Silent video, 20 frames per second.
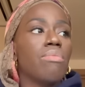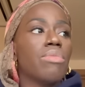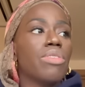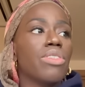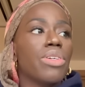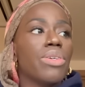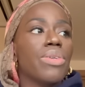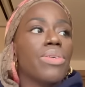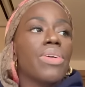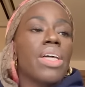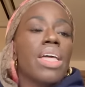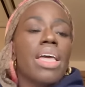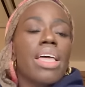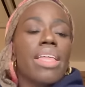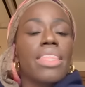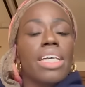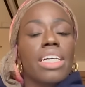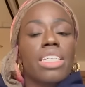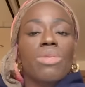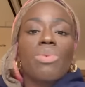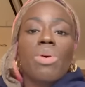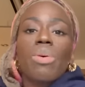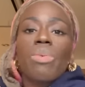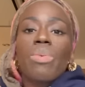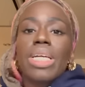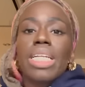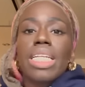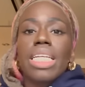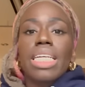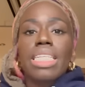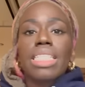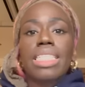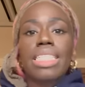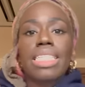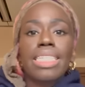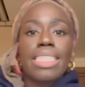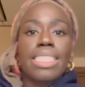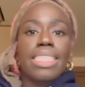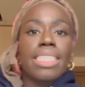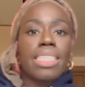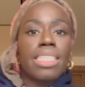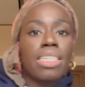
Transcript: So that's what we need to do.